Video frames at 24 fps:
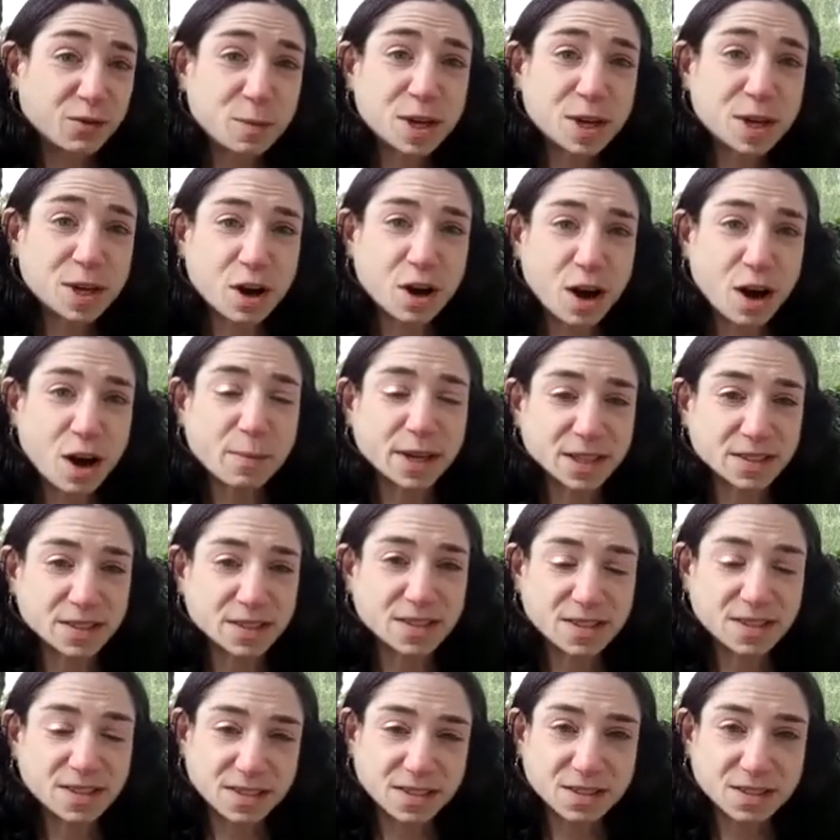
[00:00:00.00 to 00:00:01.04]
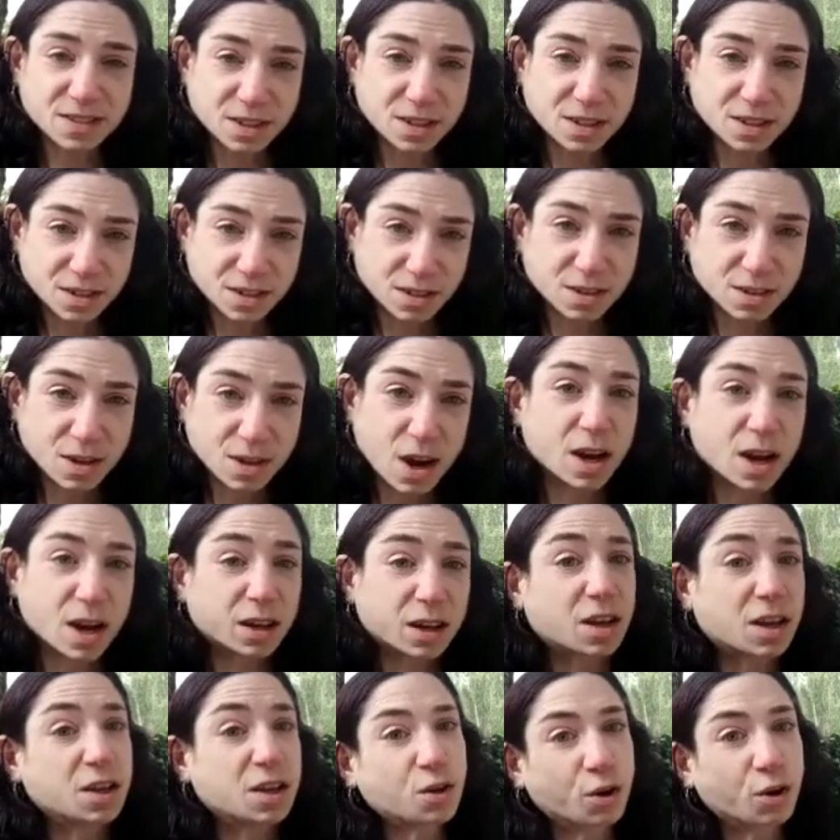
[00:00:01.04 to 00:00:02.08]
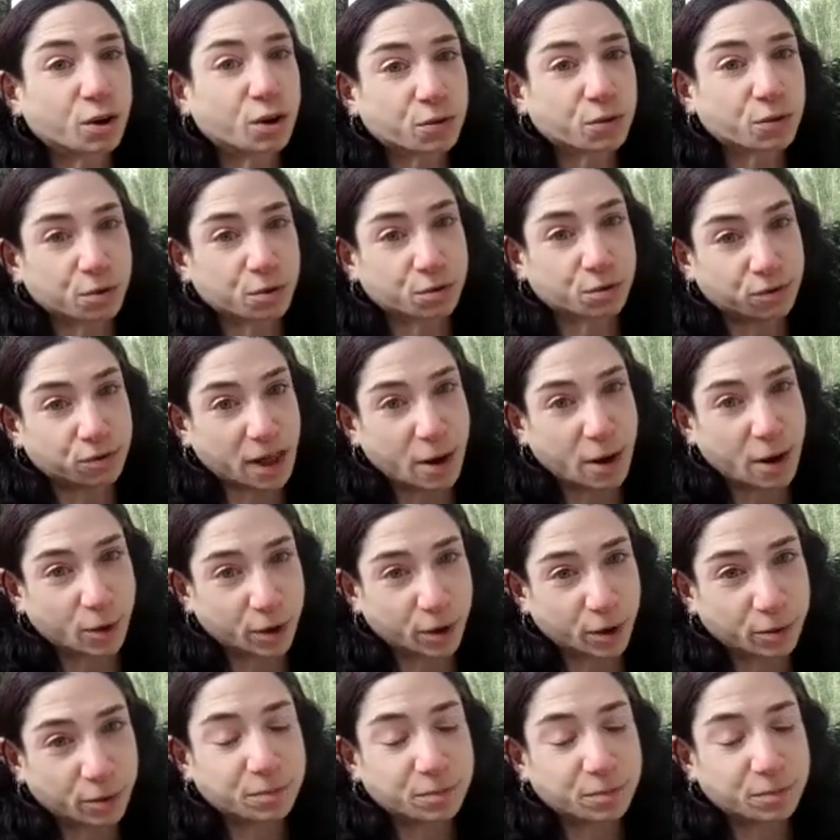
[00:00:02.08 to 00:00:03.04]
Leave me comments. A King Arthur flour.